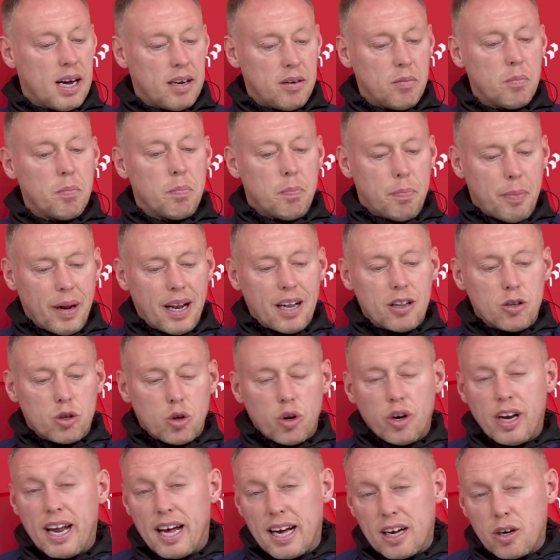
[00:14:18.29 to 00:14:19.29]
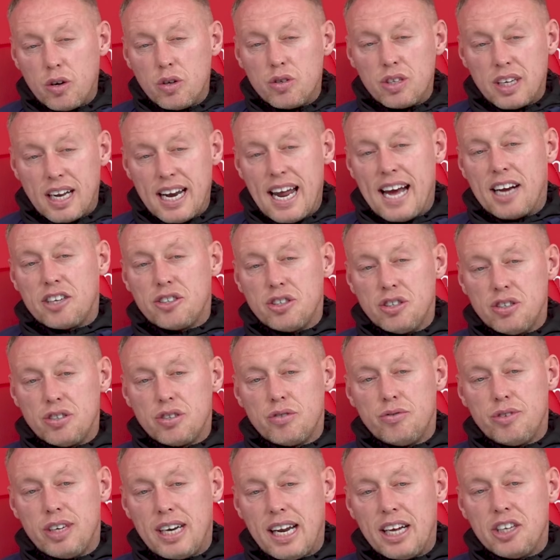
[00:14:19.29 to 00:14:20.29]
and build connect, good
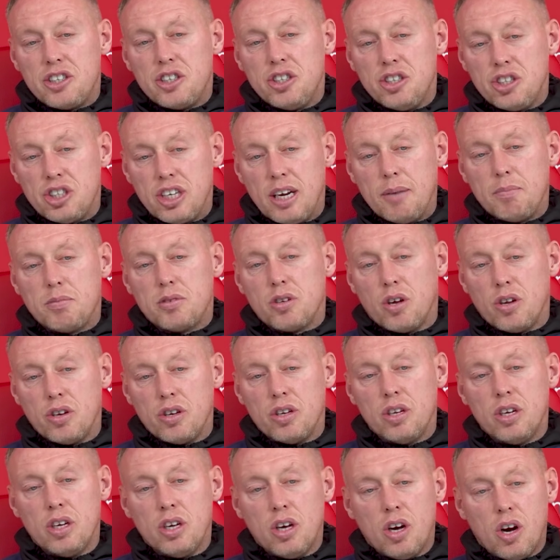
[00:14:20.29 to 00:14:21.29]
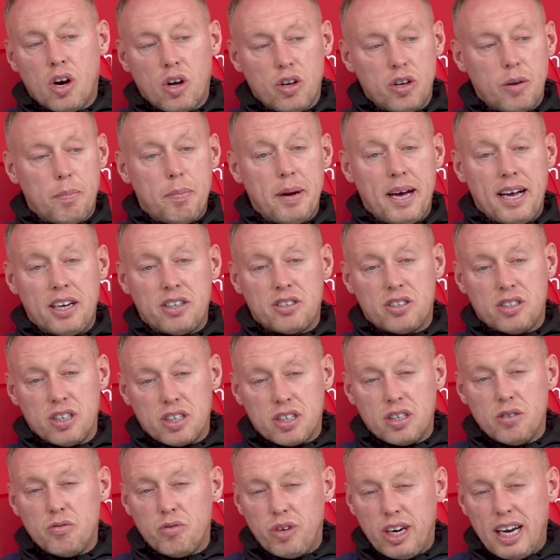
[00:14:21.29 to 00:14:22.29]
connections and relationships on on the pitch
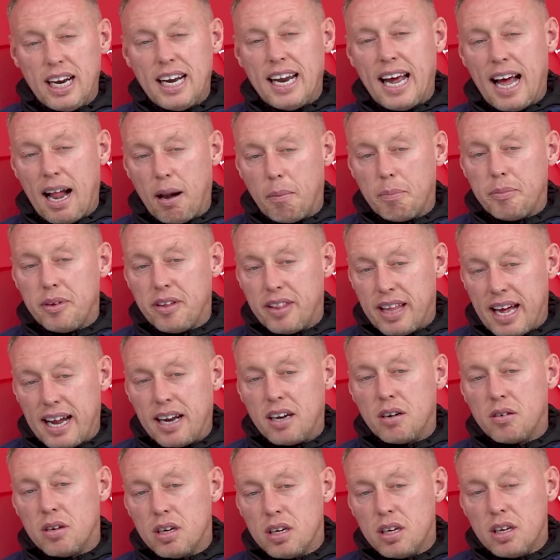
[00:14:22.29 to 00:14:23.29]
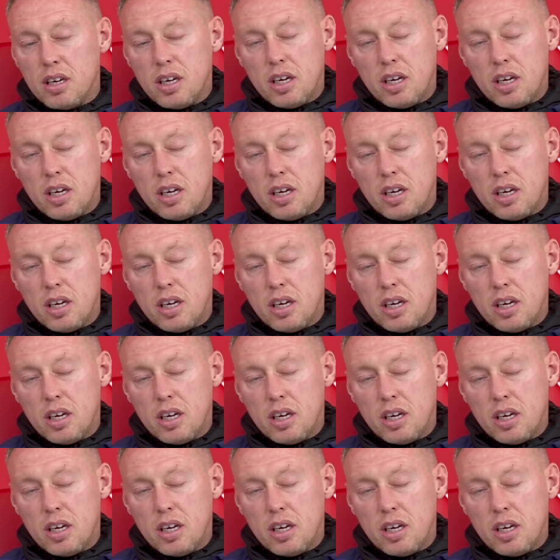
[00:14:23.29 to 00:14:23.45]
that can really help you then,